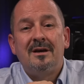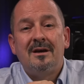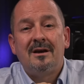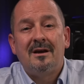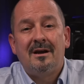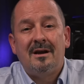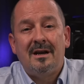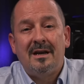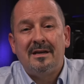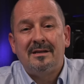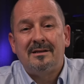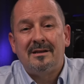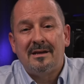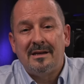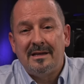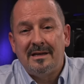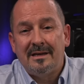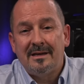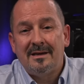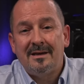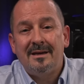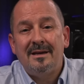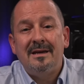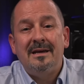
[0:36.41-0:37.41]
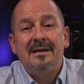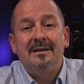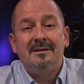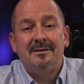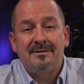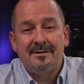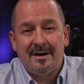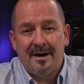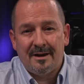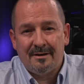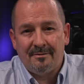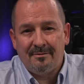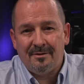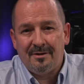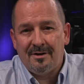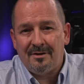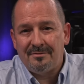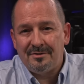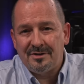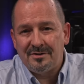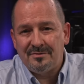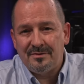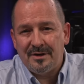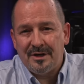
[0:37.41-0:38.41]
click the link in the title of
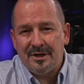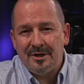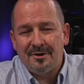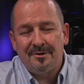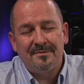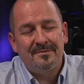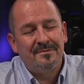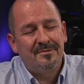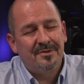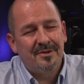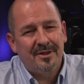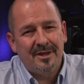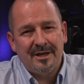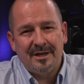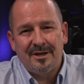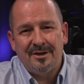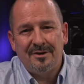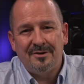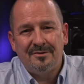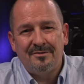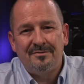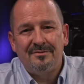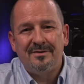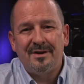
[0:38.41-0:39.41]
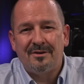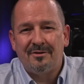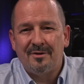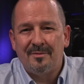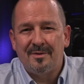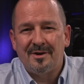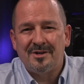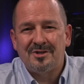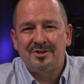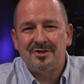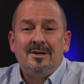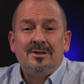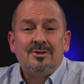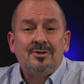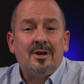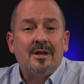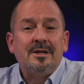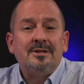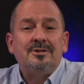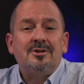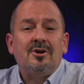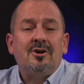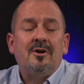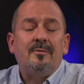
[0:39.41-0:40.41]
this video. Thank you very much. So
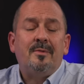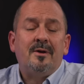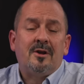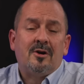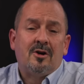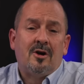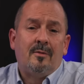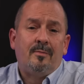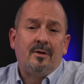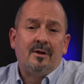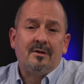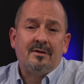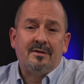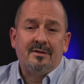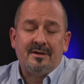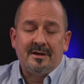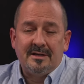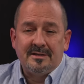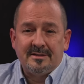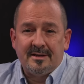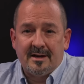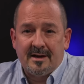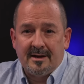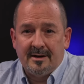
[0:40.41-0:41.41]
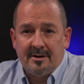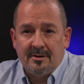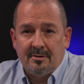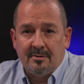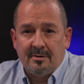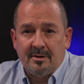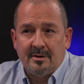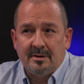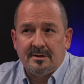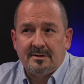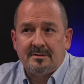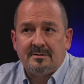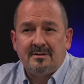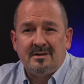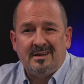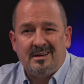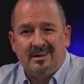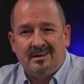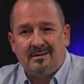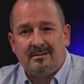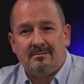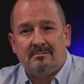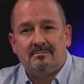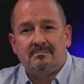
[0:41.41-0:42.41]
let's talk about a couple of things that I noticed
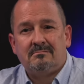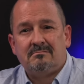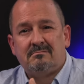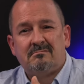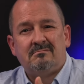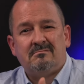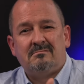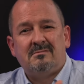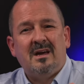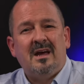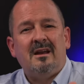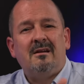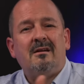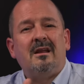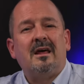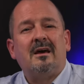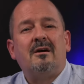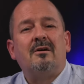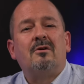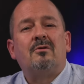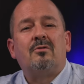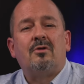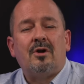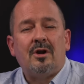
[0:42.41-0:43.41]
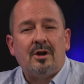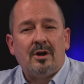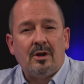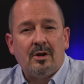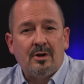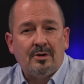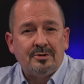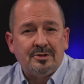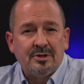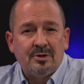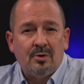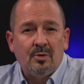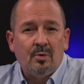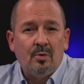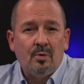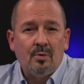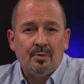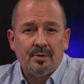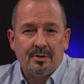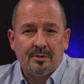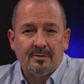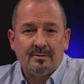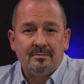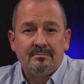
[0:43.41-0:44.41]
in kind of like a chronological
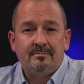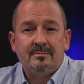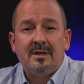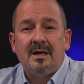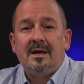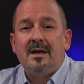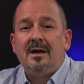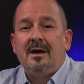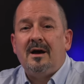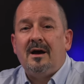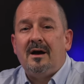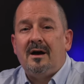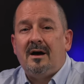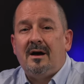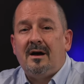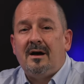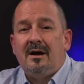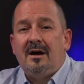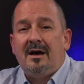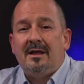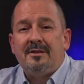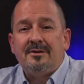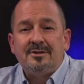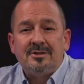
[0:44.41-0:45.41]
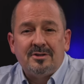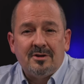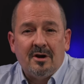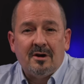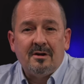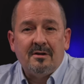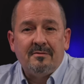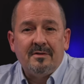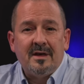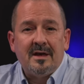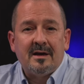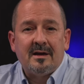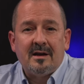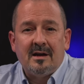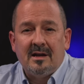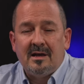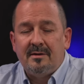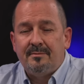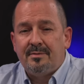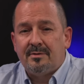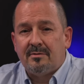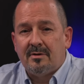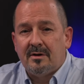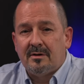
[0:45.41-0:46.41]
order. Uh, at the start of that
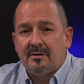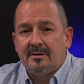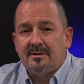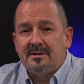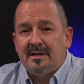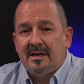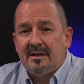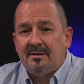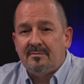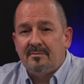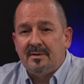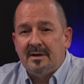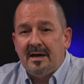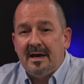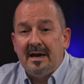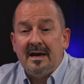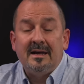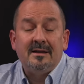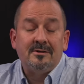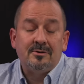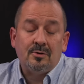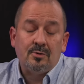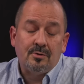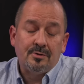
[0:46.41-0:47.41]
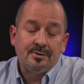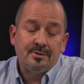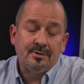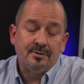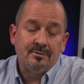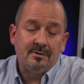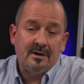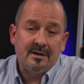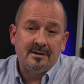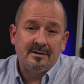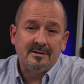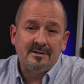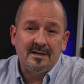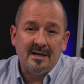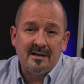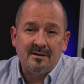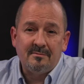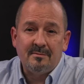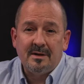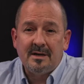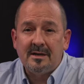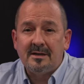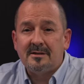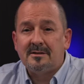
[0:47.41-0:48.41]
clip, around the 10th minute, and also at the 10th
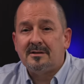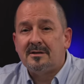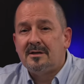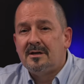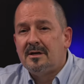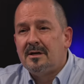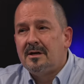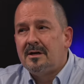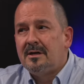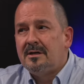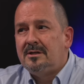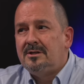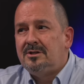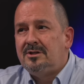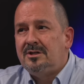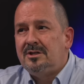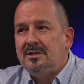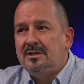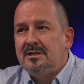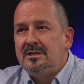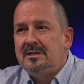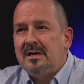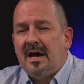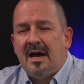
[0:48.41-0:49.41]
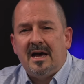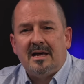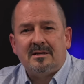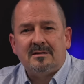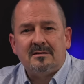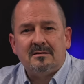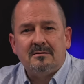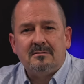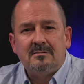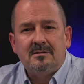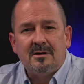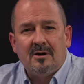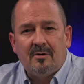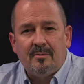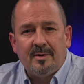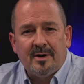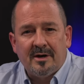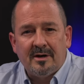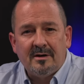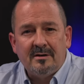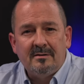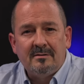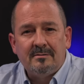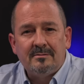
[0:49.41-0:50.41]
minute, she asked
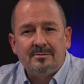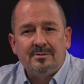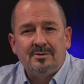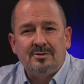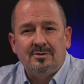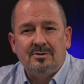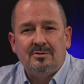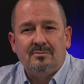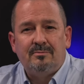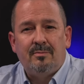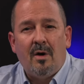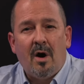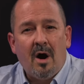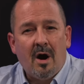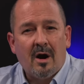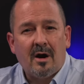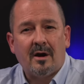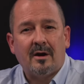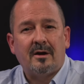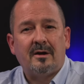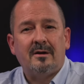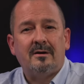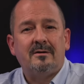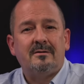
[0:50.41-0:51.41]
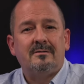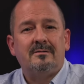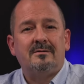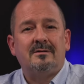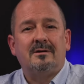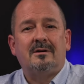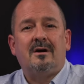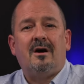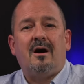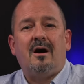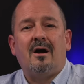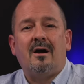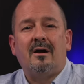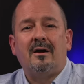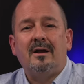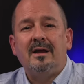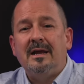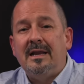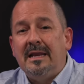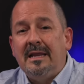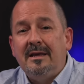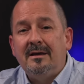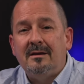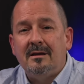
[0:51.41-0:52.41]
Xiaopeng to park the car
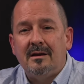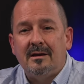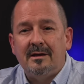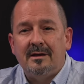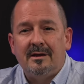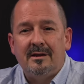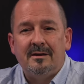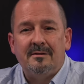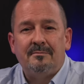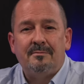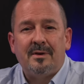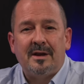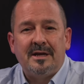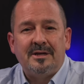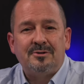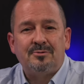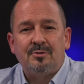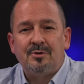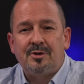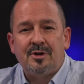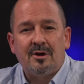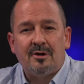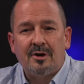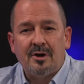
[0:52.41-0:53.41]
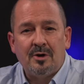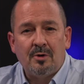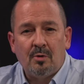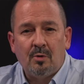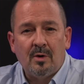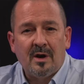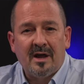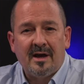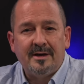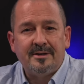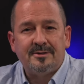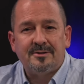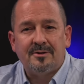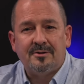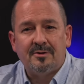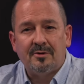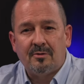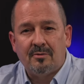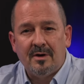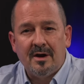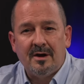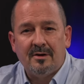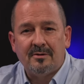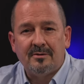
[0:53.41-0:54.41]
illegally in a place where there are no lines on the
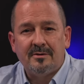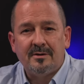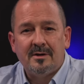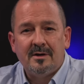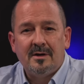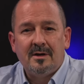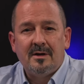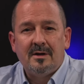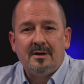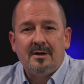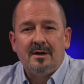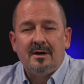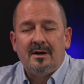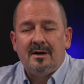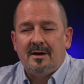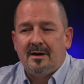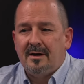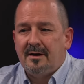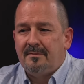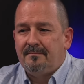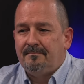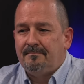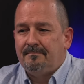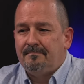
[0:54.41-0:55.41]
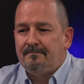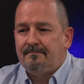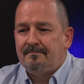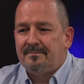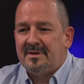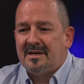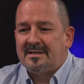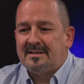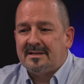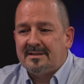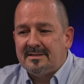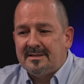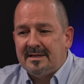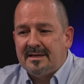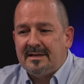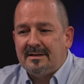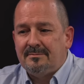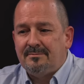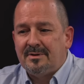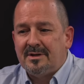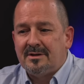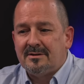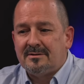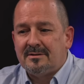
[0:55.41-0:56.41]
ground. Um, as I said,
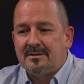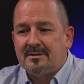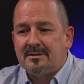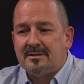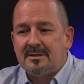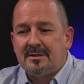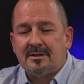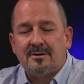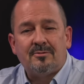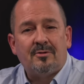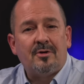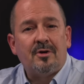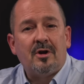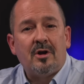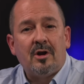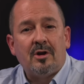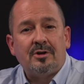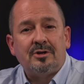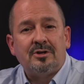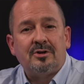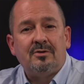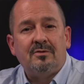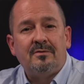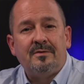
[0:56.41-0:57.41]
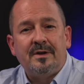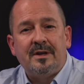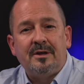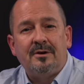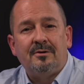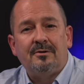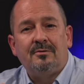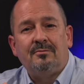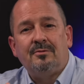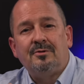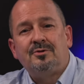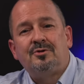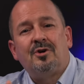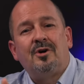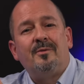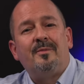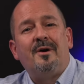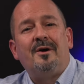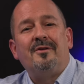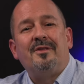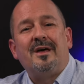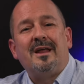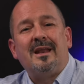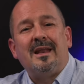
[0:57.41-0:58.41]
because this is a chronological video, we'll talk
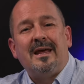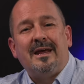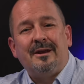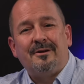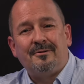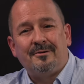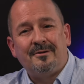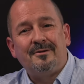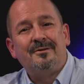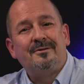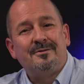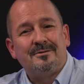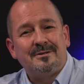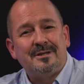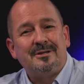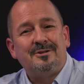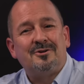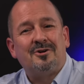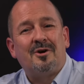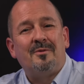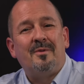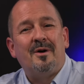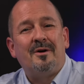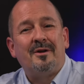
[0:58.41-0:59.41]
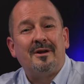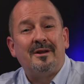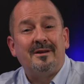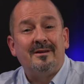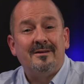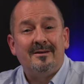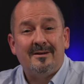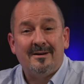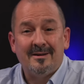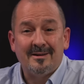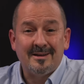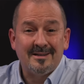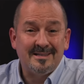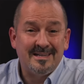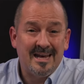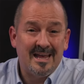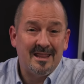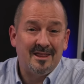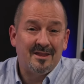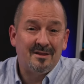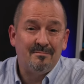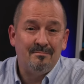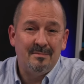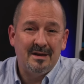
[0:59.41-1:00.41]
about that later because they talk about it on the
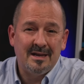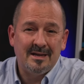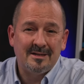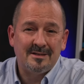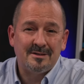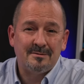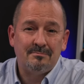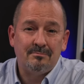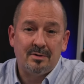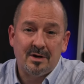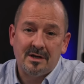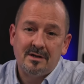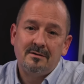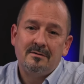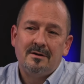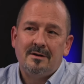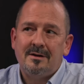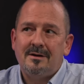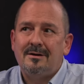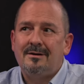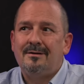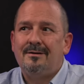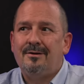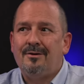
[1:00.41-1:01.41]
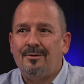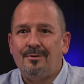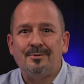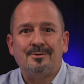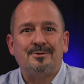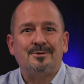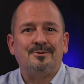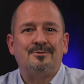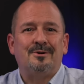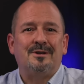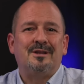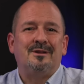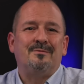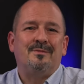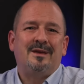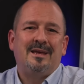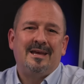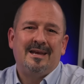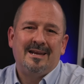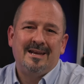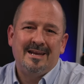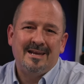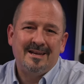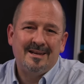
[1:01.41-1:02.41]
10th minute, but also at the
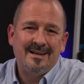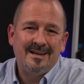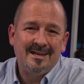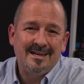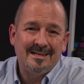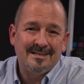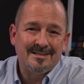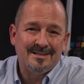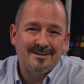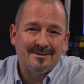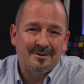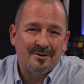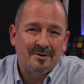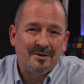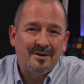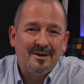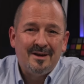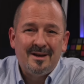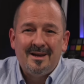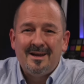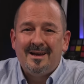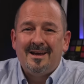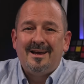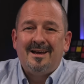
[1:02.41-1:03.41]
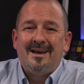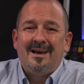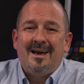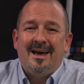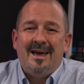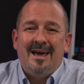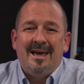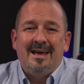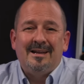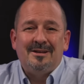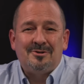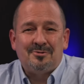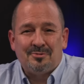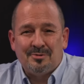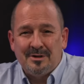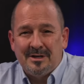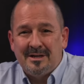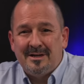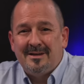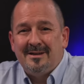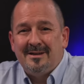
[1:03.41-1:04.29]
beginning is their entry,